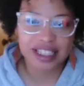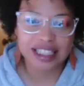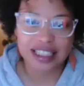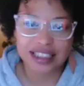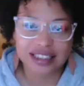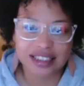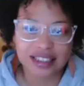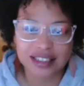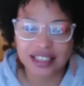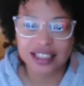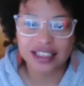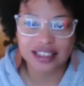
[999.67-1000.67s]
this
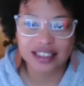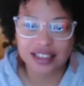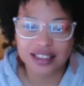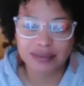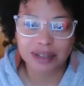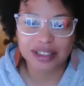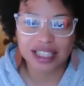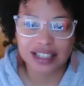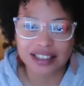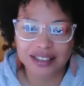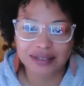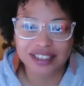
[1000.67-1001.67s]
little small town
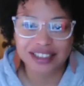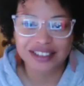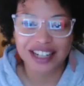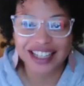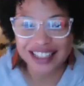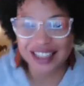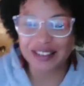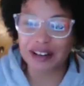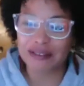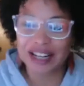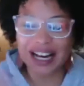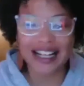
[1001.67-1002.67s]
in the woods, right? Like, I'm
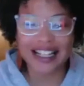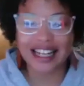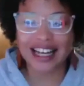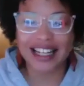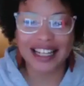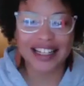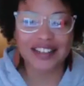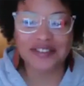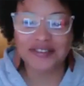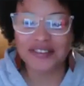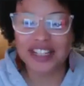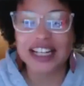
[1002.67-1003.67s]
like, I
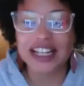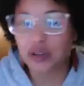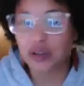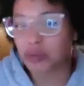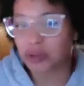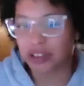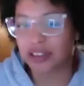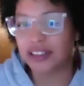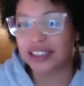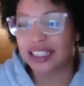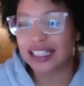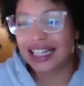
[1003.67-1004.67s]
live in the
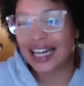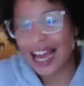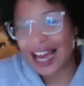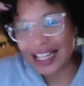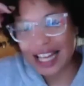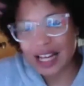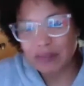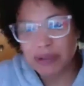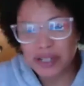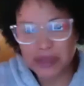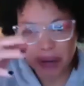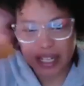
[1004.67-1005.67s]
world. And that
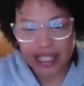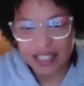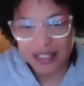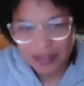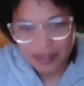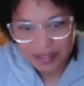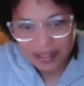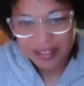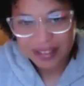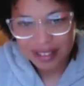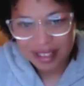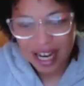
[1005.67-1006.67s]
perspective,
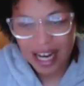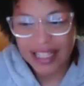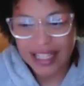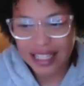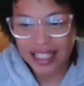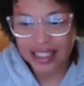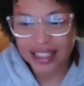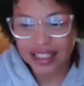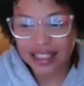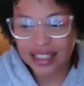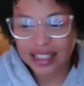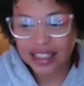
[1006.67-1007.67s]
I think,
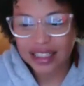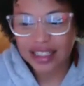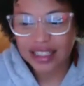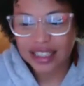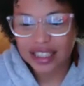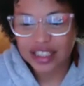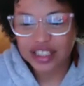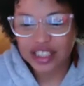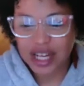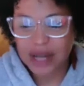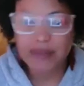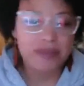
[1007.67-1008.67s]

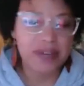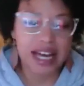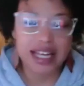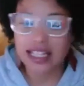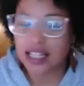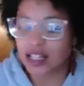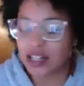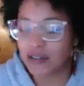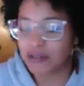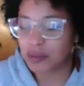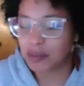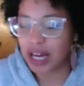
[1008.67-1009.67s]
shaped me. I
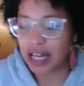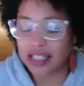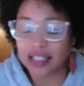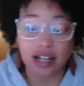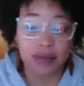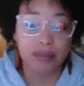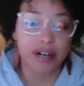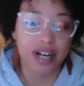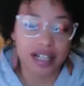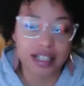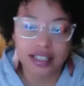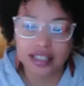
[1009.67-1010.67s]
think, for me, I studied
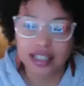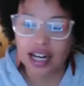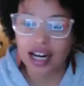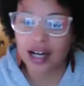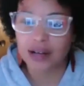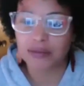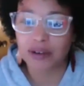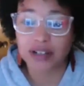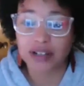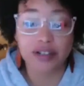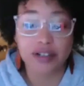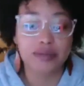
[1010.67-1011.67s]
abroad when I
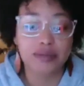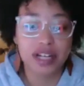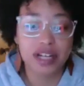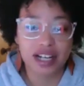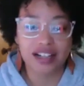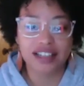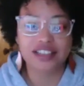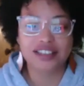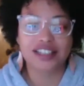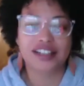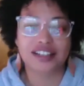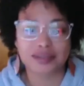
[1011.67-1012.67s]
was going to community college. I
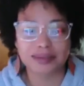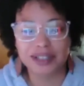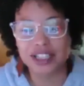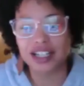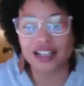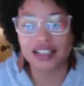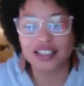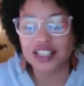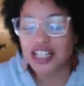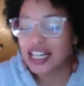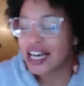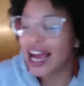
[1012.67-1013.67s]
started in community college.
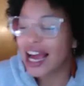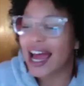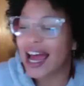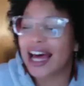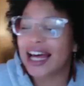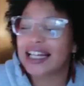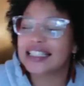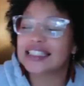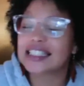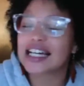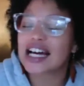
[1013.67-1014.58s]
And